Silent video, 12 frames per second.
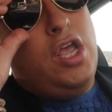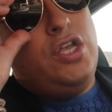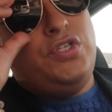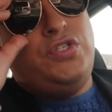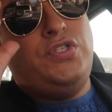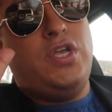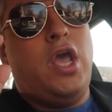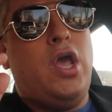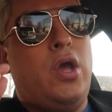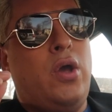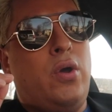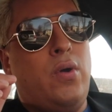
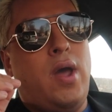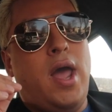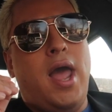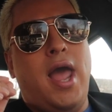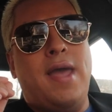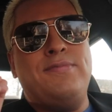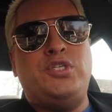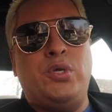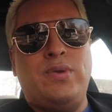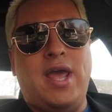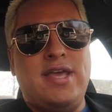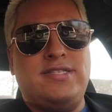so I'm
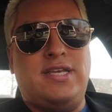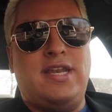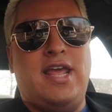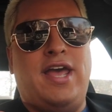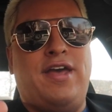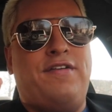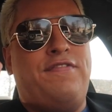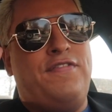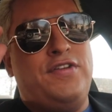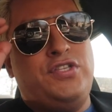too nice enough